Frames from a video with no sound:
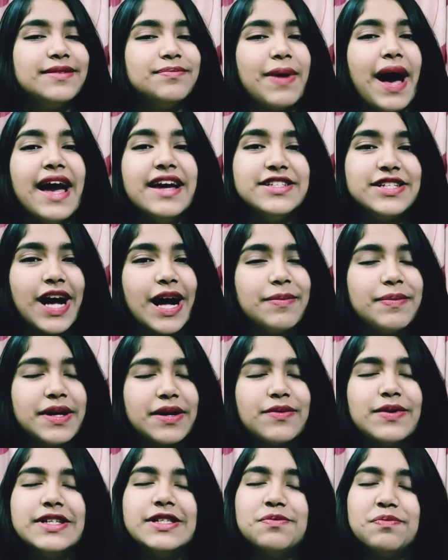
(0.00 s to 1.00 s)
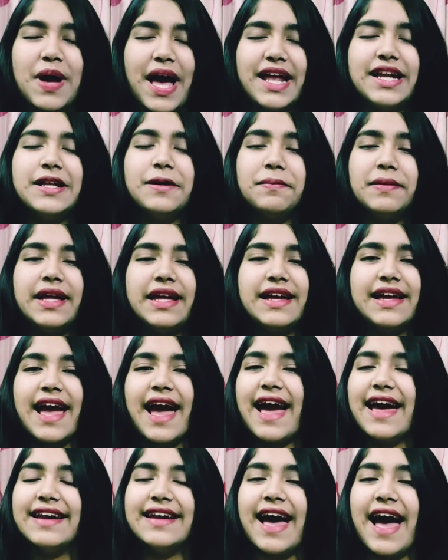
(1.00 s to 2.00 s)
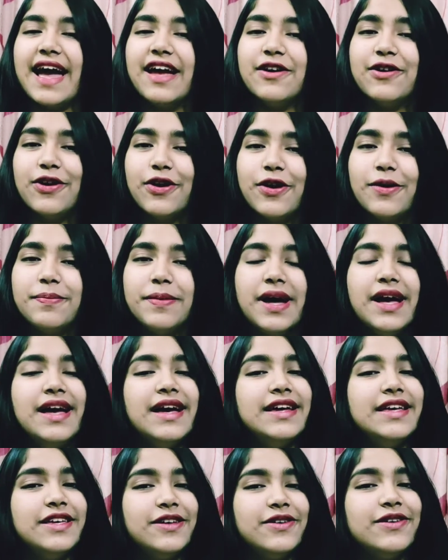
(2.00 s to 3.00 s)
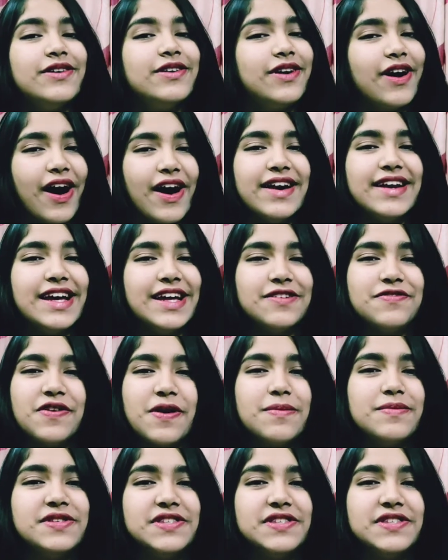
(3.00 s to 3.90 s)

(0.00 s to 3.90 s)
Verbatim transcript: my topic was pandemic and I hope you got it from